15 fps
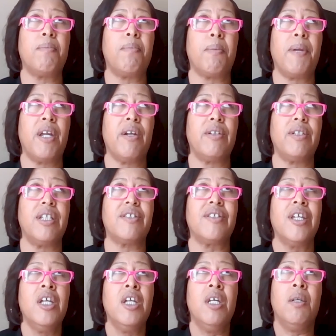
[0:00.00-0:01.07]
preparedness,
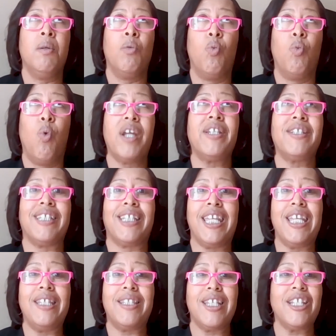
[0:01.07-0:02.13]
one of the
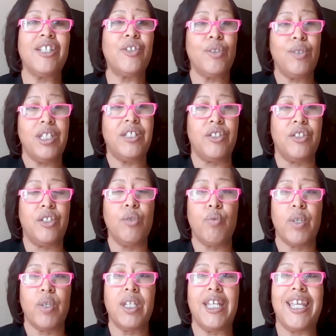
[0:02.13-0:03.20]
key things you need to do
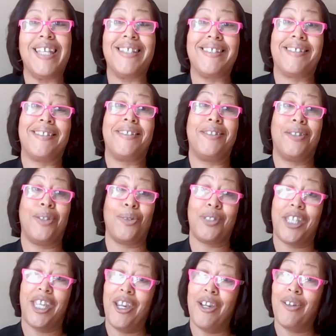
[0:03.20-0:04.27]
really is those
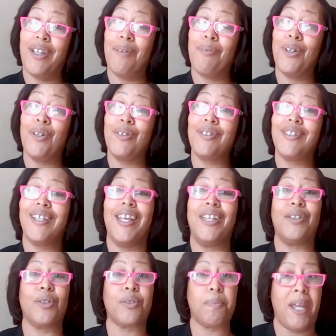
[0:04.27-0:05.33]
caregivers
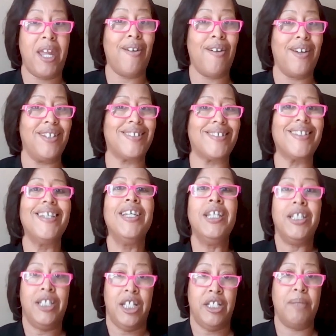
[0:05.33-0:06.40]
and those parents
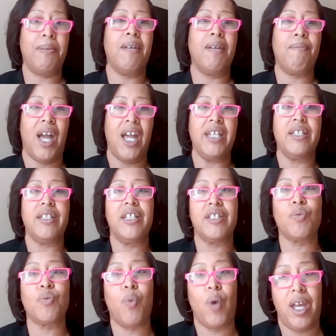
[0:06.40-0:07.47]
need to be invited
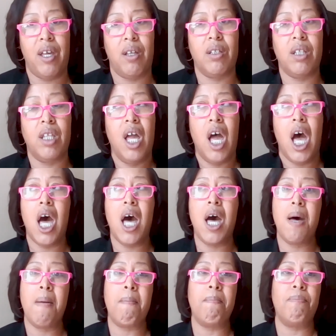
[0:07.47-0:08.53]
as well.
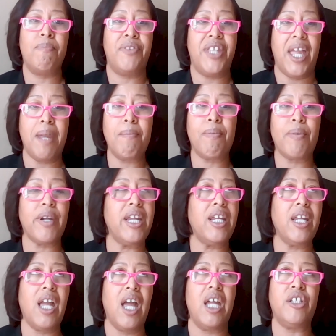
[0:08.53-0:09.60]
They
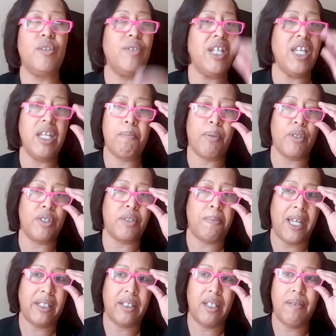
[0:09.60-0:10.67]
bring a unique
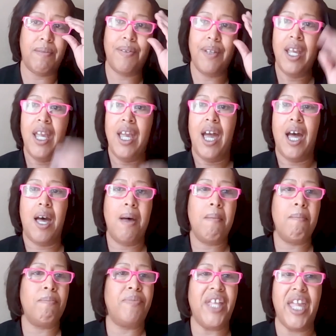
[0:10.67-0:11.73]
perspective.
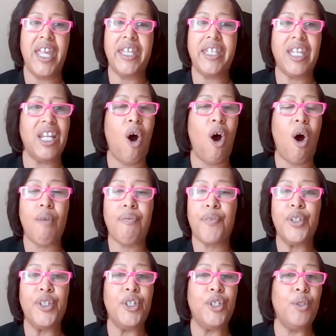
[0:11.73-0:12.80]
They can offer
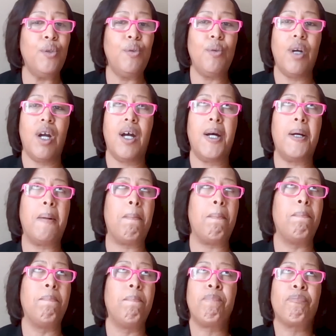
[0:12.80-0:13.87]
you
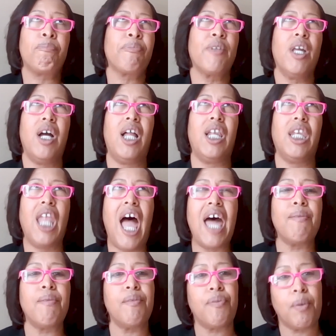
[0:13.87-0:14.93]
a lot
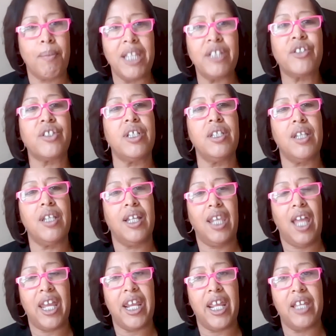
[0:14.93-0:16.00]
of information, a
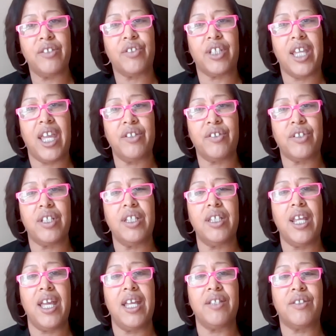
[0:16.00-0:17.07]
lot of
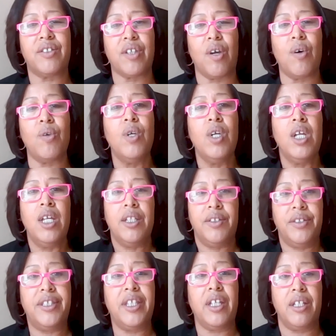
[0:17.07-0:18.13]
education. And so
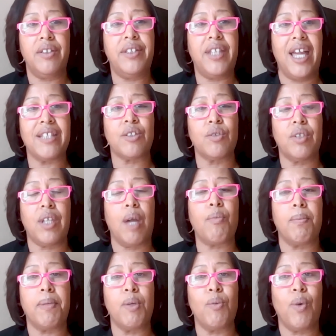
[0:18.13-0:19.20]
that
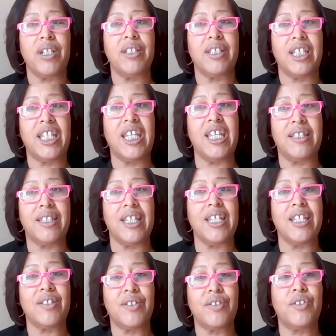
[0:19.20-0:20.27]
would be one of the key
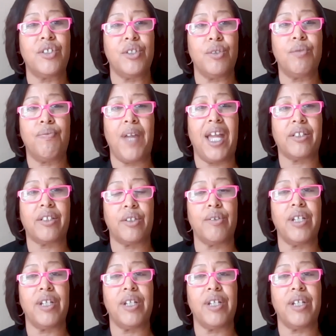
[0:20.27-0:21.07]
things to factor